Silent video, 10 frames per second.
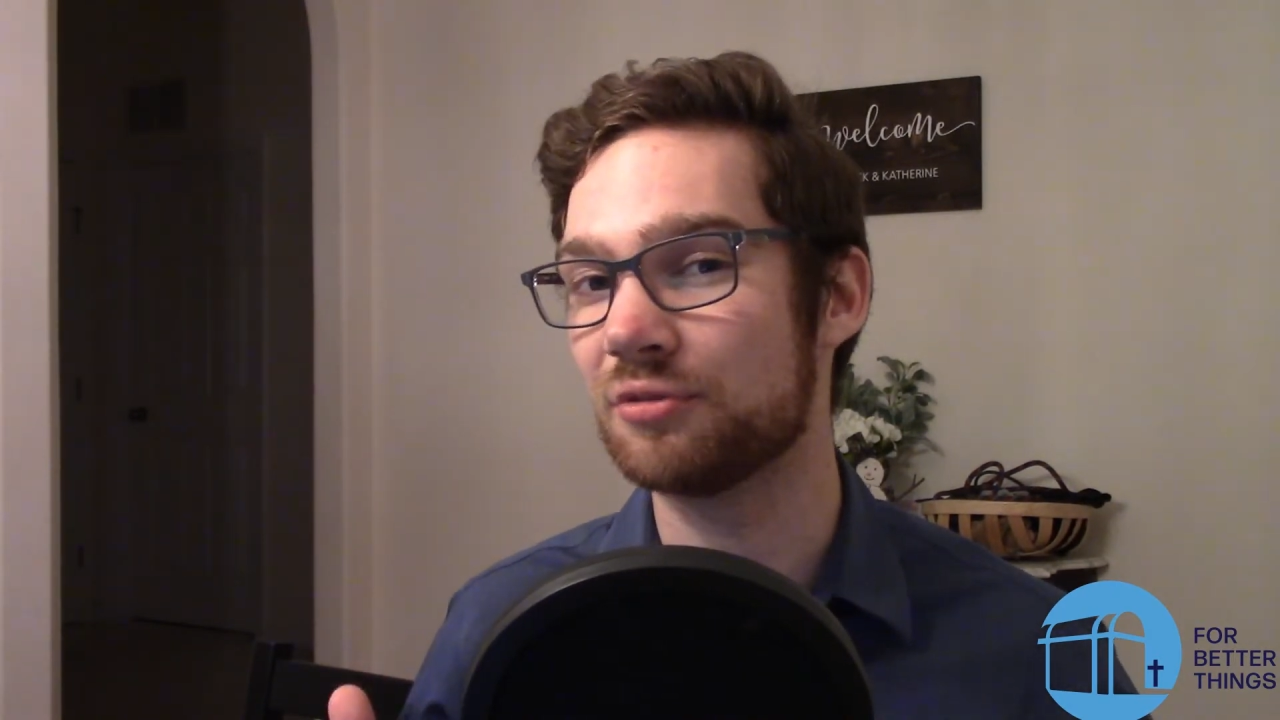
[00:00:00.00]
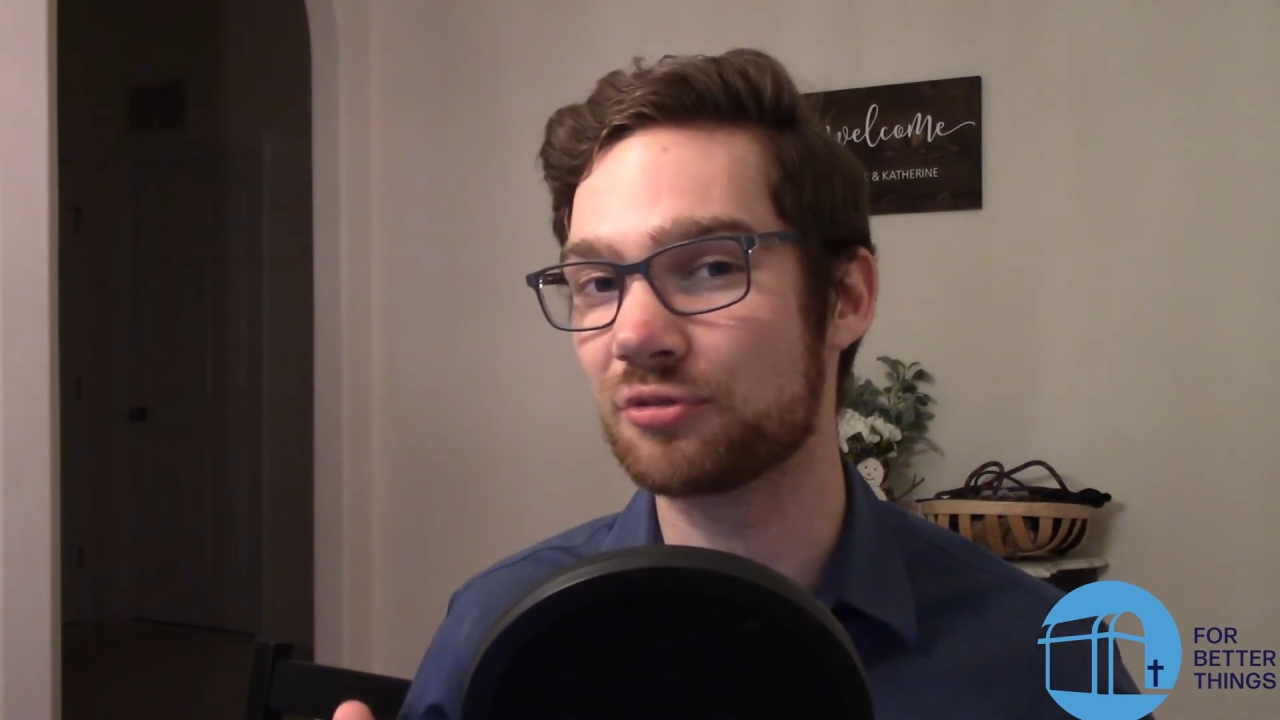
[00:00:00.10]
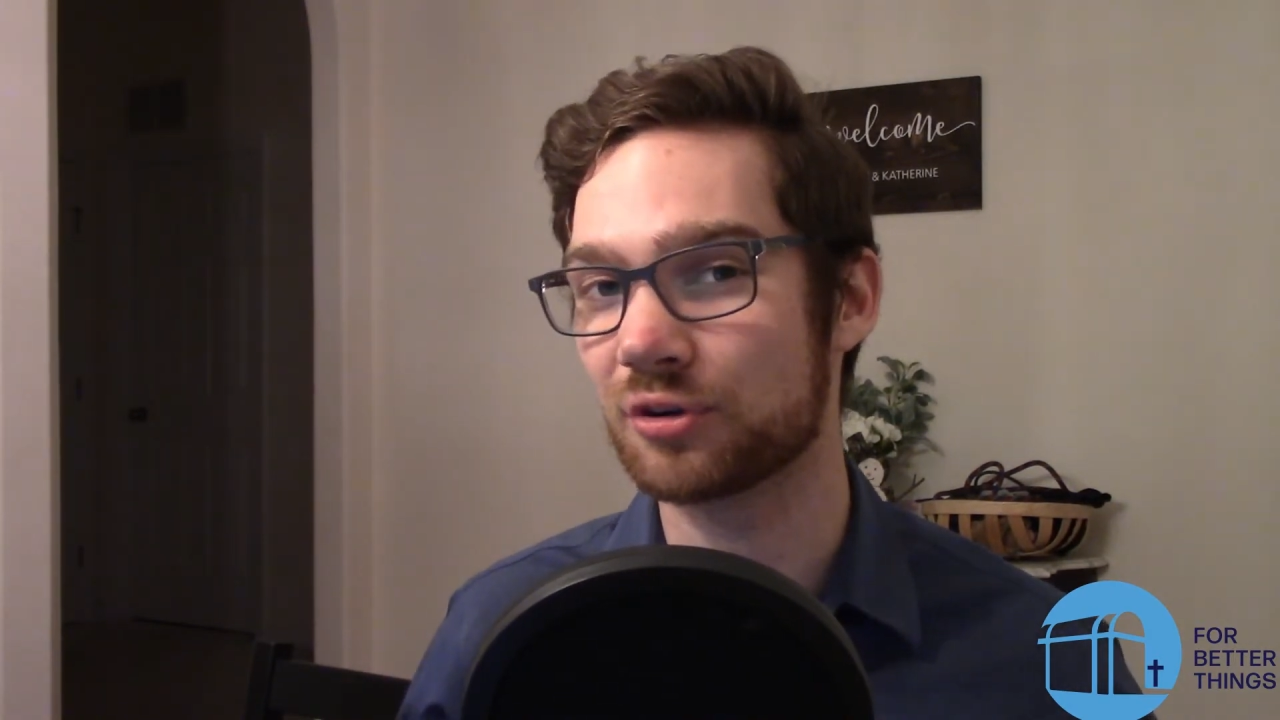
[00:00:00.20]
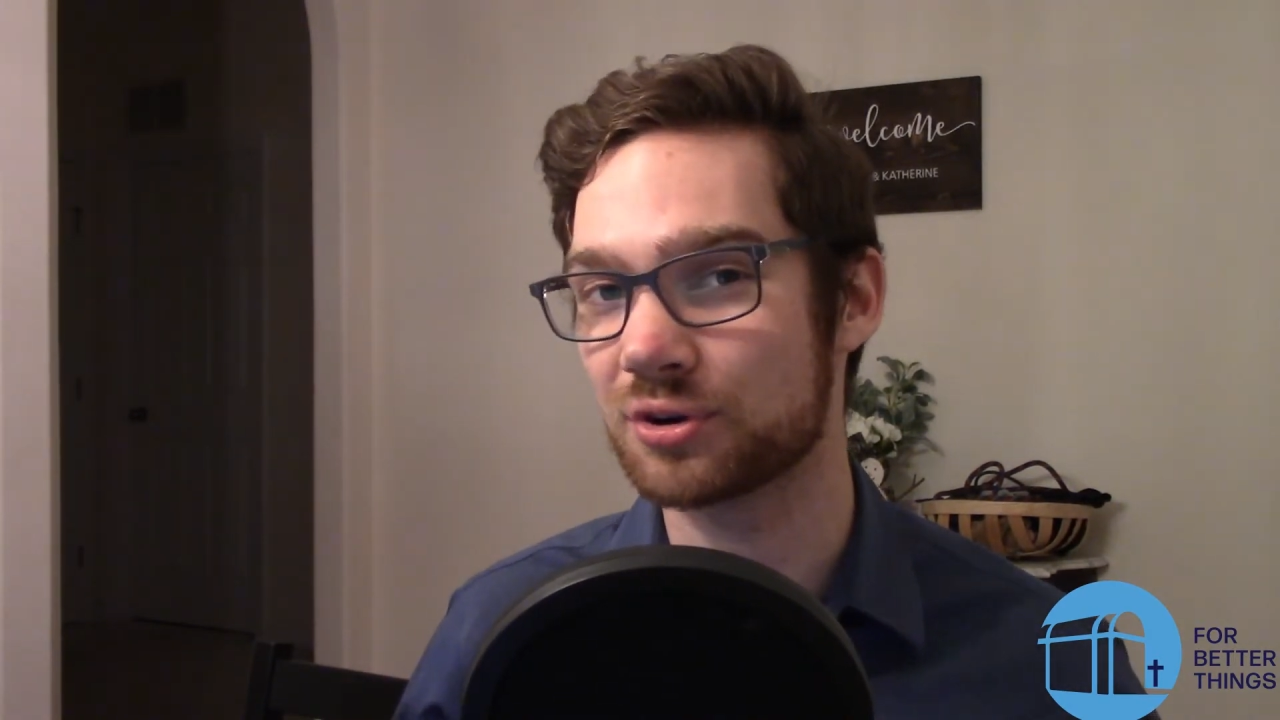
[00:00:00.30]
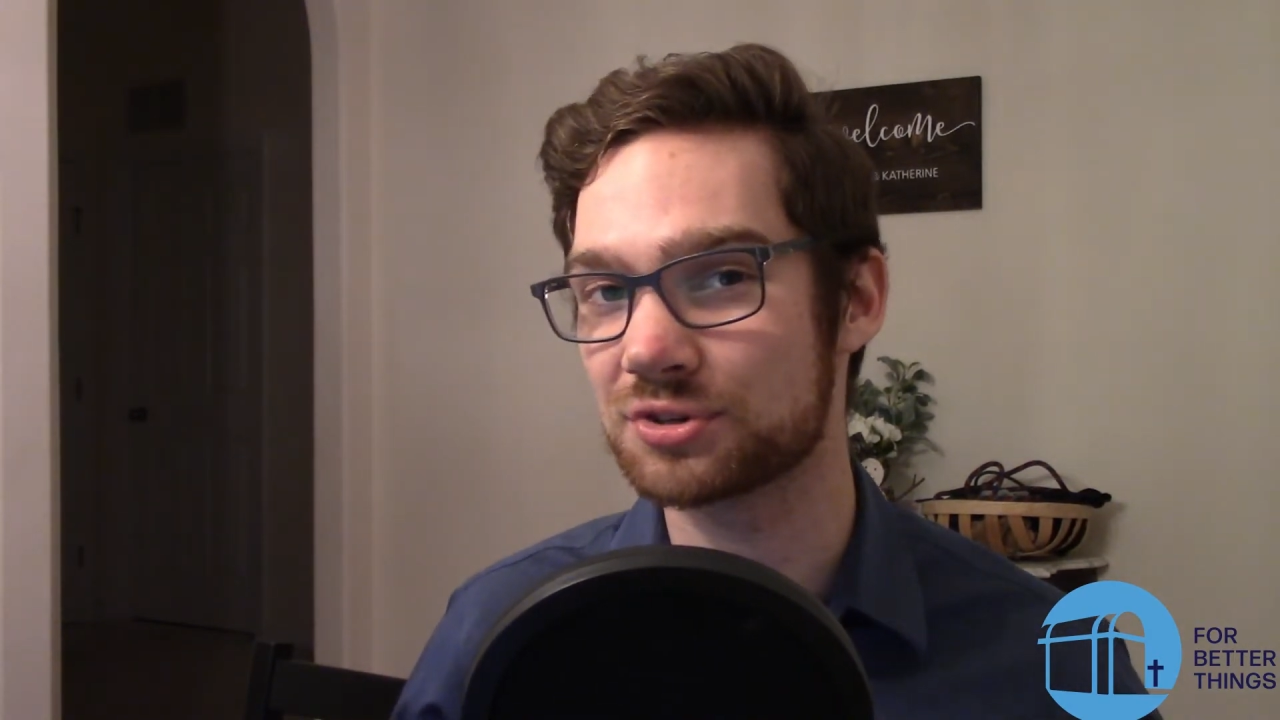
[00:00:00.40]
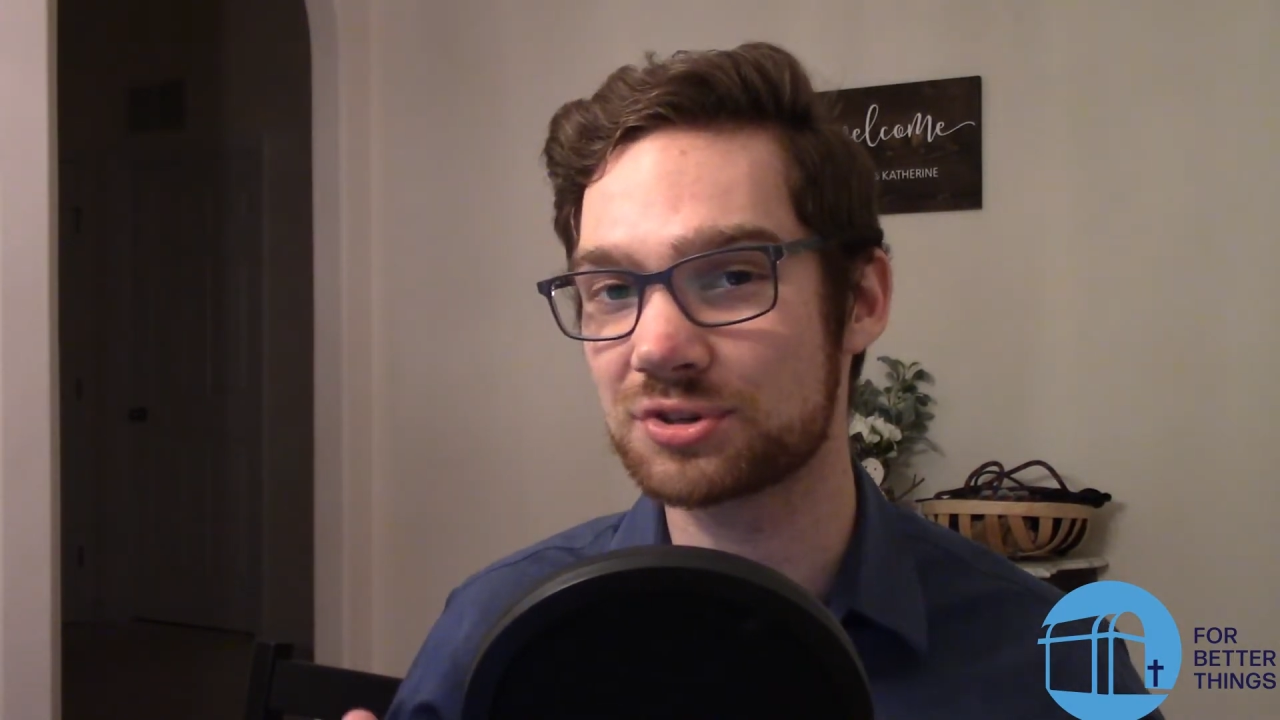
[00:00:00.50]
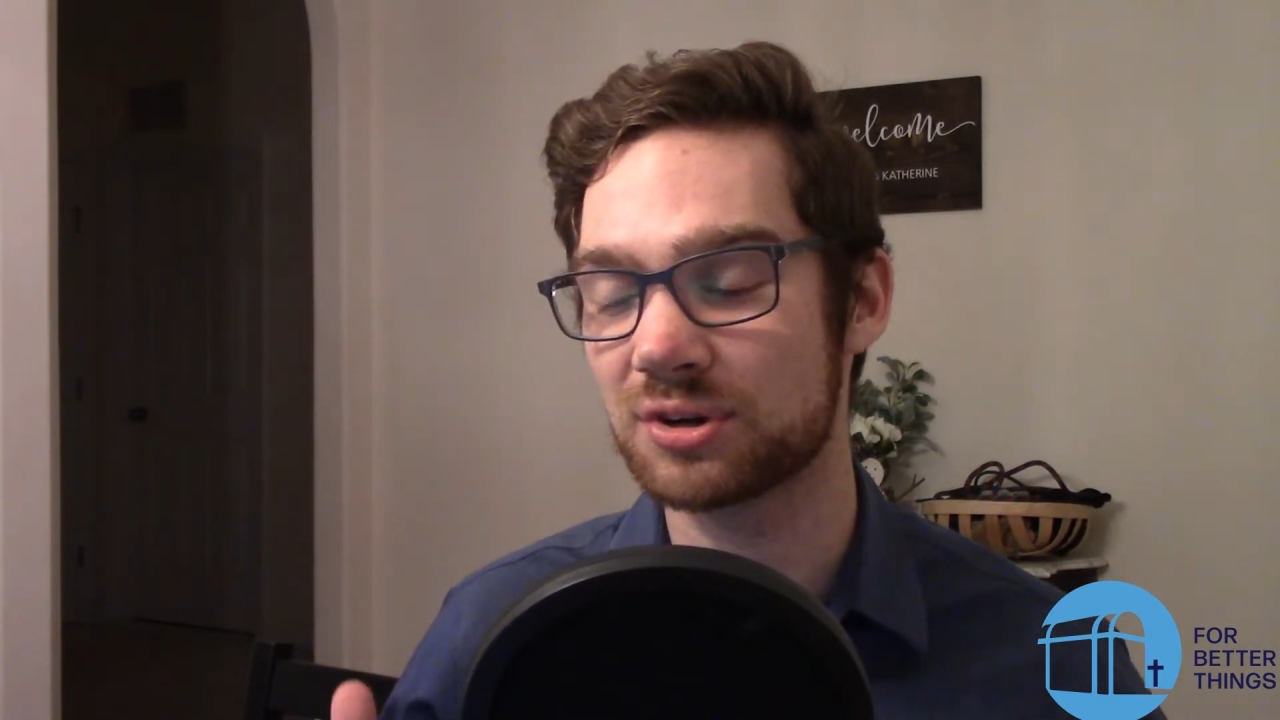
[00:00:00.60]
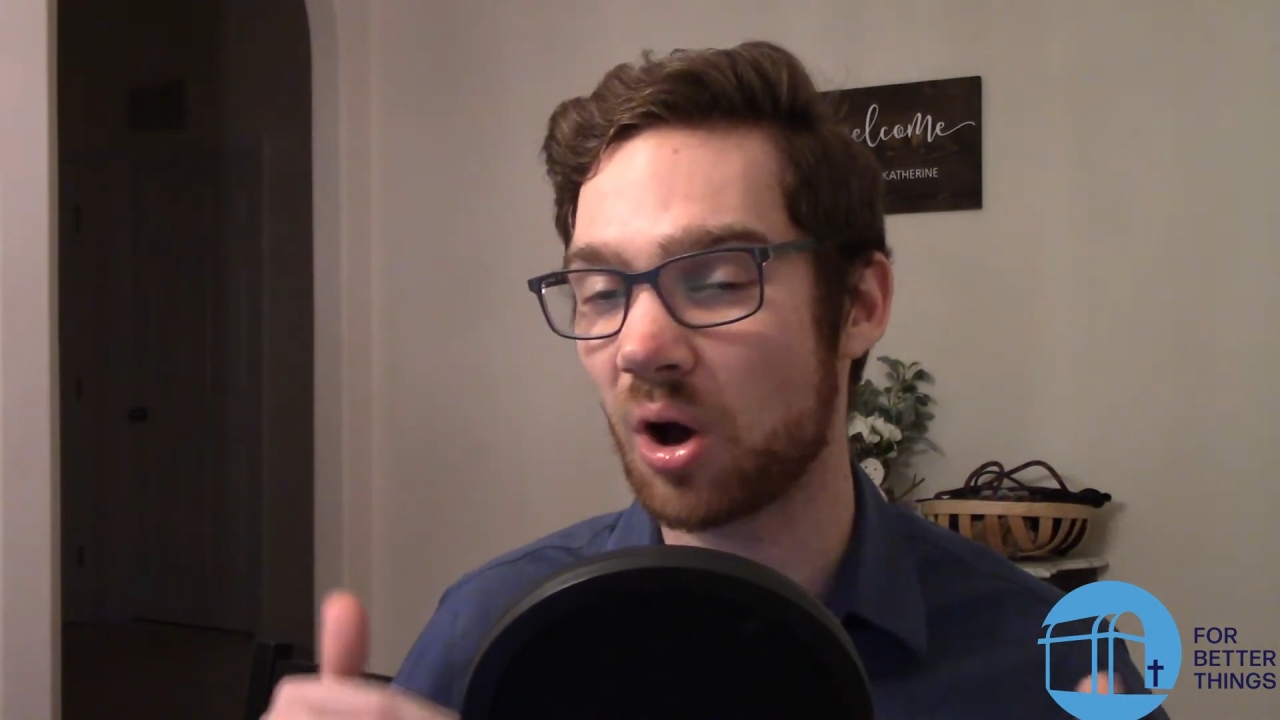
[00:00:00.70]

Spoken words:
first